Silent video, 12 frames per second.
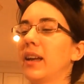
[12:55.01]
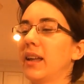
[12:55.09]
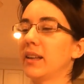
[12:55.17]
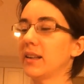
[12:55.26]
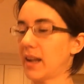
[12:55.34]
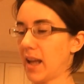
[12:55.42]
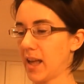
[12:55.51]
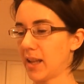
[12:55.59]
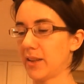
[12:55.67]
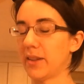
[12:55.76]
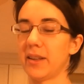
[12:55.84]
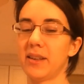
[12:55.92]
And it
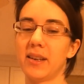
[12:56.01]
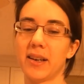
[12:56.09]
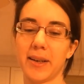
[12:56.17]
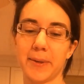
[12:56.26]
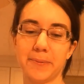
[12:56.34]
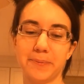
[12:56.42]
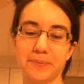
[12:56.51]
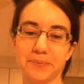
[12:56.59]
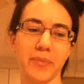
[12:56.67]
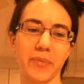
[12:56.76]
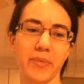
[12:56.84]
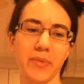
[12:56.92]
had the
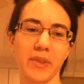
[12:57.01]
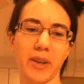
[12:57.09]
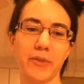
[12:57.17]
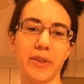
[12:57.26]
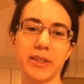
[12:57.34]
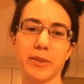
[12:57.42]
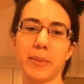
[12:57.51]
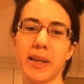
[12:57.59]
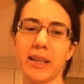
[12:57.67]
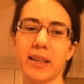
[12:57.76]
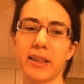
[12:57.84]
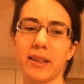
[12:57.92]
Viz
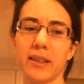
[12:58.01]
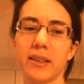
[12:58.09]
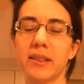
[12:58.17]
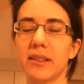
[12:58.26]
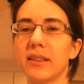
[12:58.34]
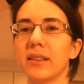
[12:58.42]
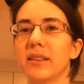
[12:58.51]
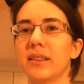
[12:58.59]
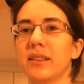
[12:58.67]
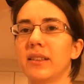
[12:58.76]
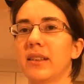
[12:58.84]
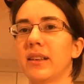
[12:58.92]
Media
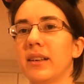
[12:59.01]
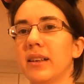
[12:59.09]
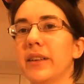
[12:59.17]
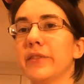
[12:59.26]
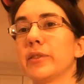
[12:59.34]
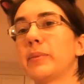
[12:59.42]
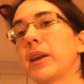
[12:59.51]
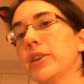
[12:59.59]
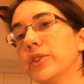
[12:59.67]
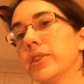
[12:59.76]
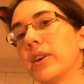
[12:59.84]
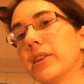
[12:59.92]

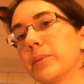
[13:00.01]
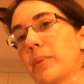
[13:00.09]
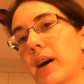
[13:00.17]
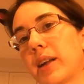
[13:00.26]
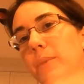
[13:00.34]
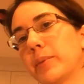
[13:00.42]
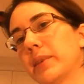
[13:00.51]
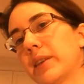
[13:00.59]
information on the bottom